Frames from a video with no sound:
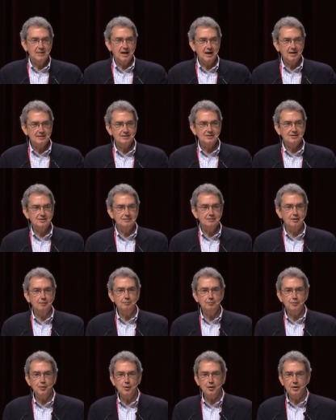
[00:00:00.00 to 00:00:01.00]
at some
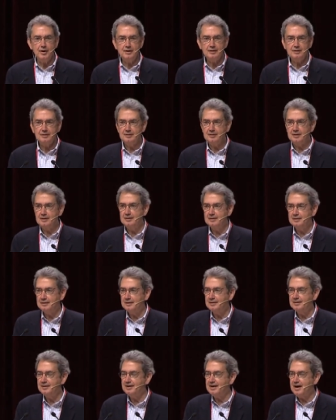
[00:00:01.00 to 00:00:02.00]
point, uh,
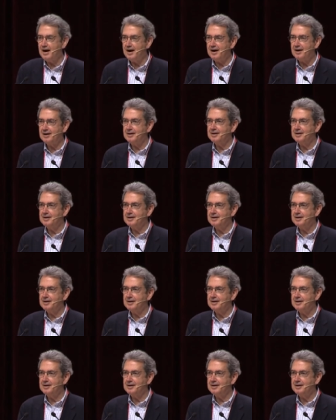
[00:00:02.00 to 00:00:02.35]
the car